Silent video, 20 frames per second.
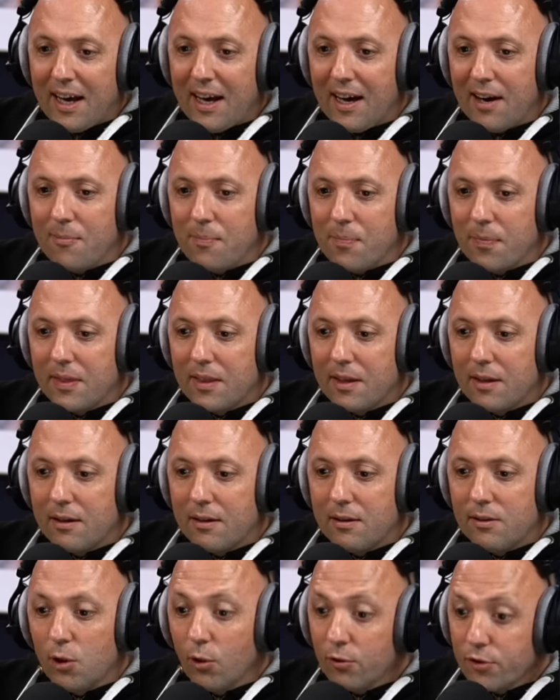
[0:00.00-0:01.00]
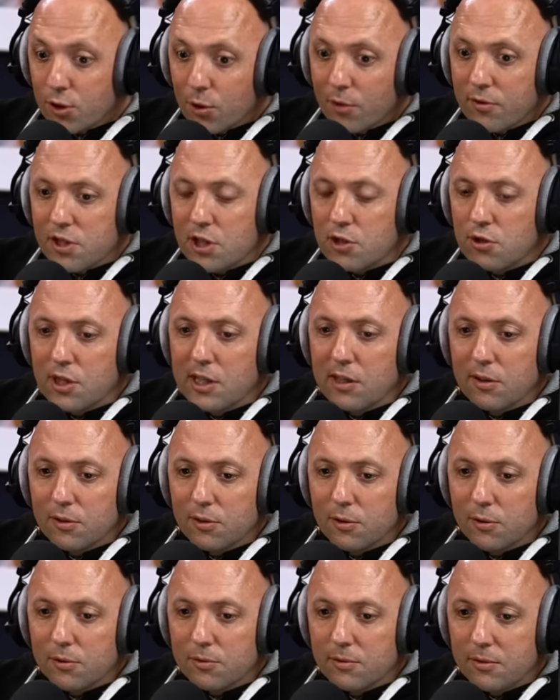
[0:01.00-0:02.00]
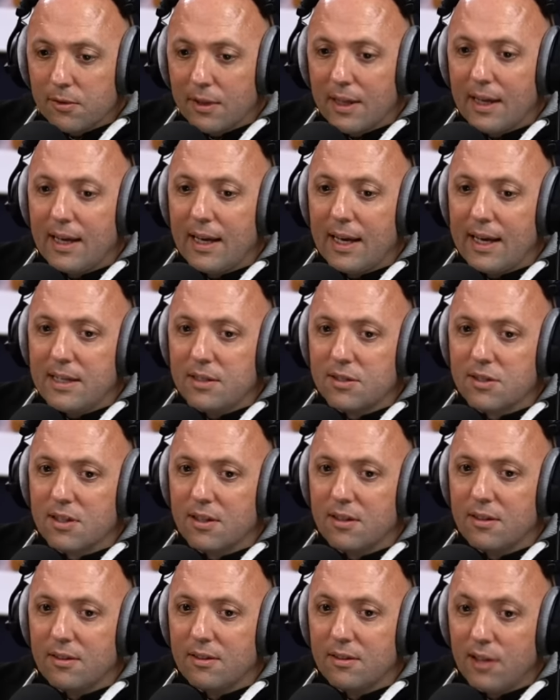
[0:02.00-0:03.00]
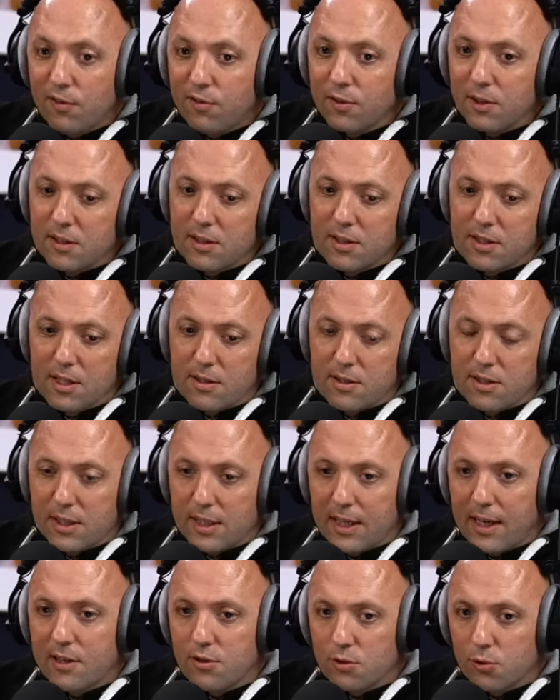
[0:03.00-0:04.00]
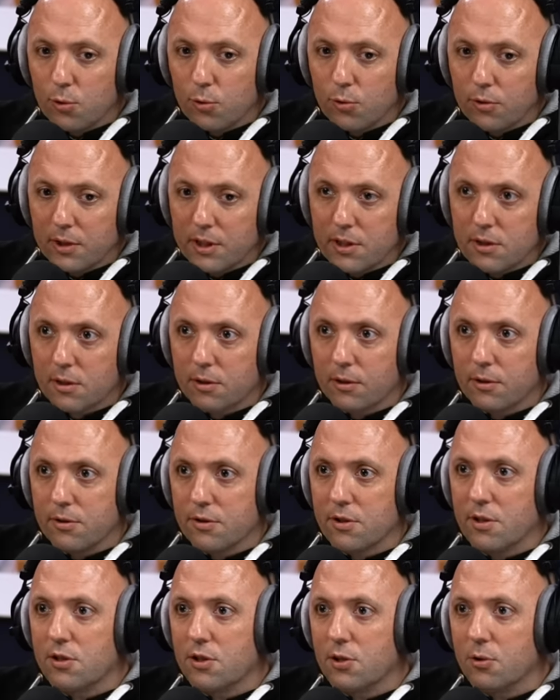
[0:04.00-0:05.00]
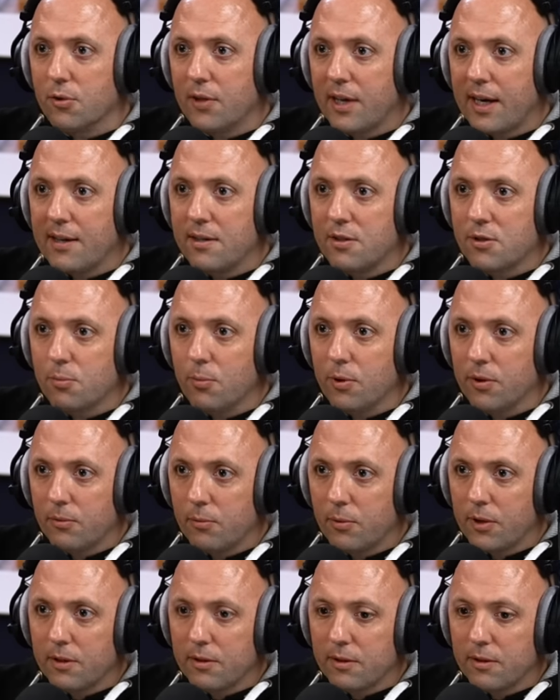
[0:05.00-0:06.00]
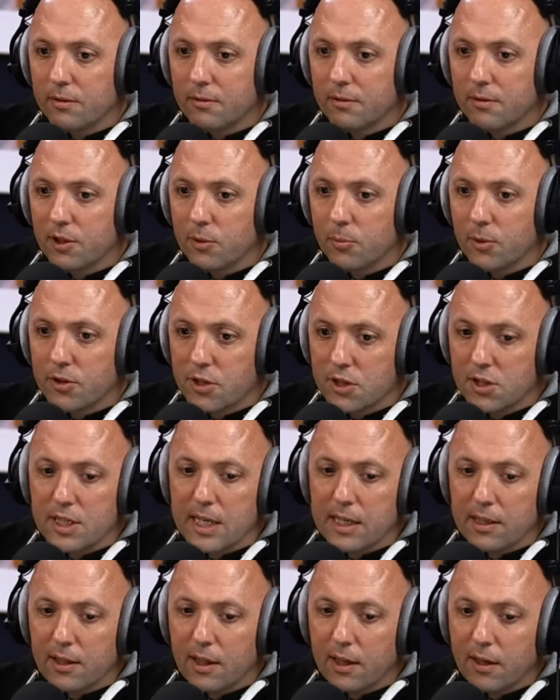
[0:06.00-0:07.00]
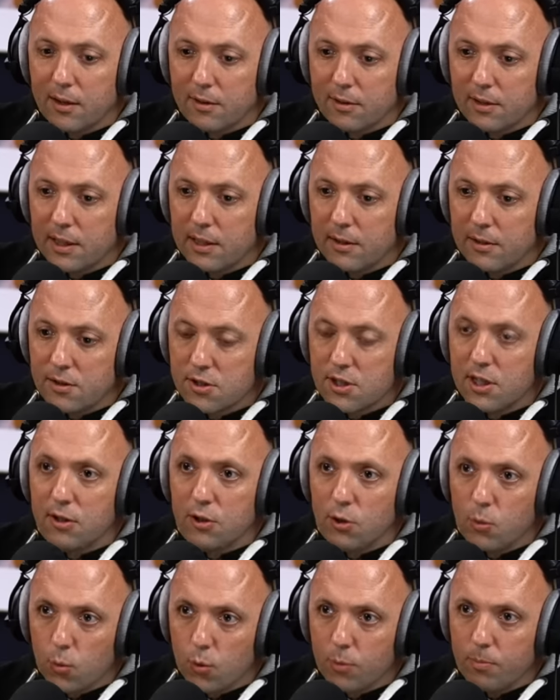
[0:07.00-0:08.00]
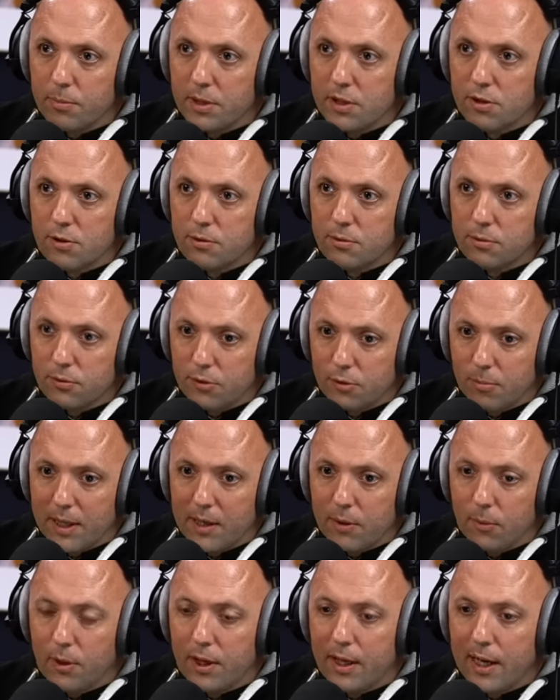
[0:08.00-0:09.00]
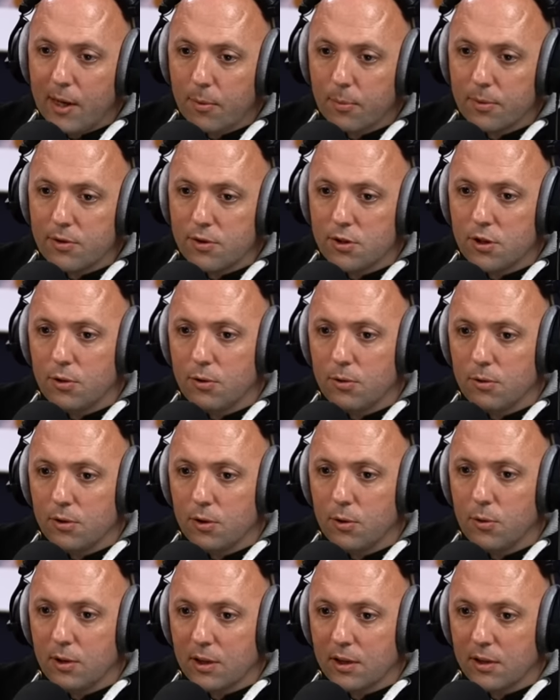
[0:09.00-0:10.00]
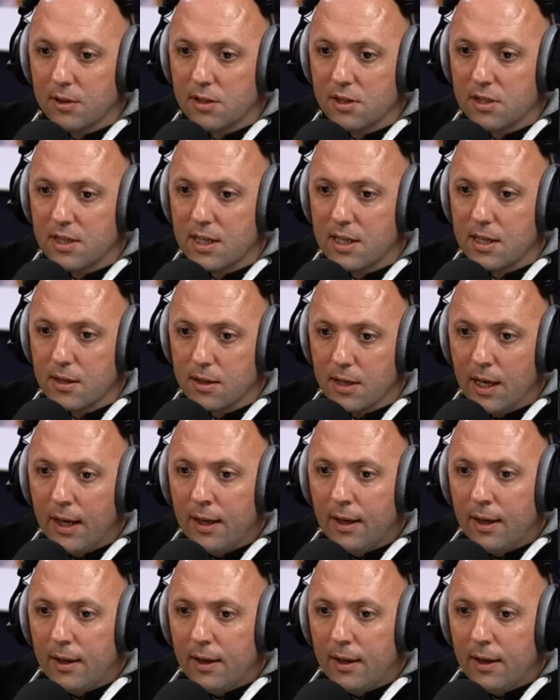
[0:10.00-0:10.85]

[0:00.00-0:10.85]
Nonto obviously training alone is different in the sense that he has no release clause. So that is one where the club are just taking a hard line and saying, you won't be sold no matter what happens. You are going to stay.